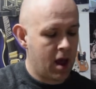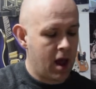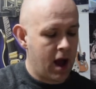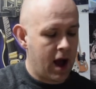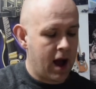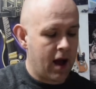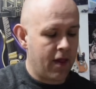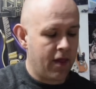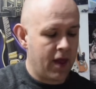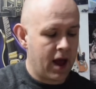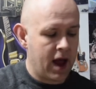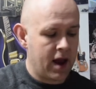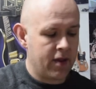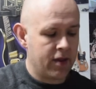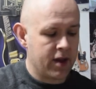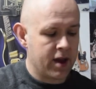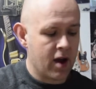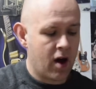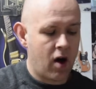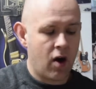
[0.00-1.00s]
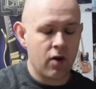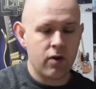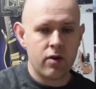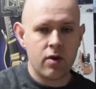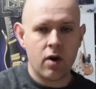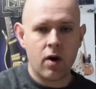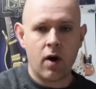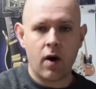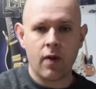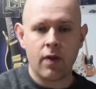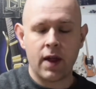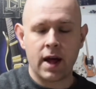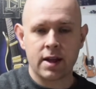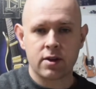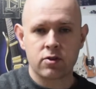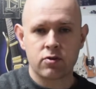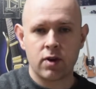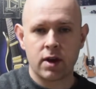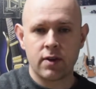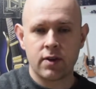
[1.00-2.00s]
And then the on note on that
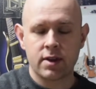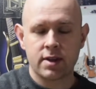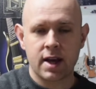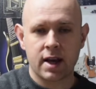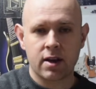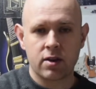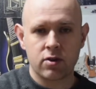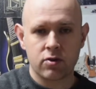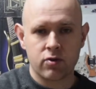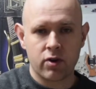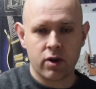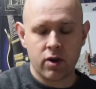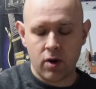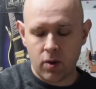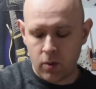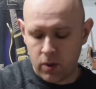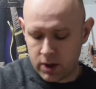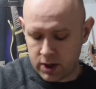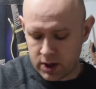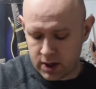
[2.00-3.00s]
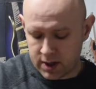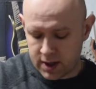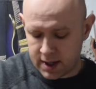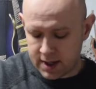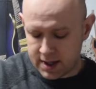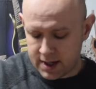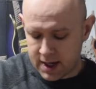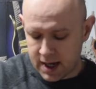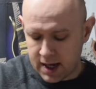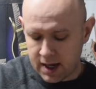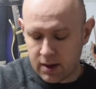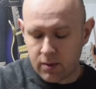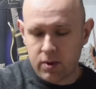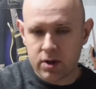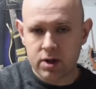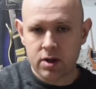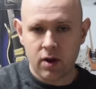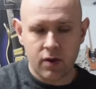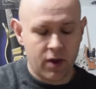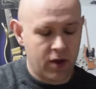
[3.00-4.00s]
string, the 2nd string up, which is a D, which
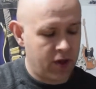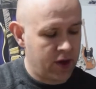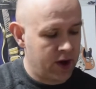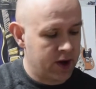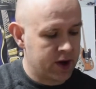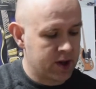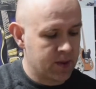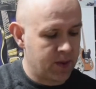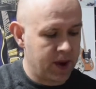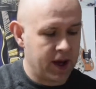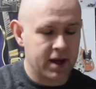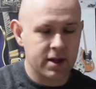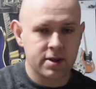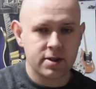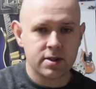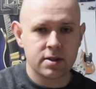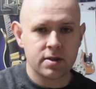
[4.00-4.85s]
is on the 3rd space.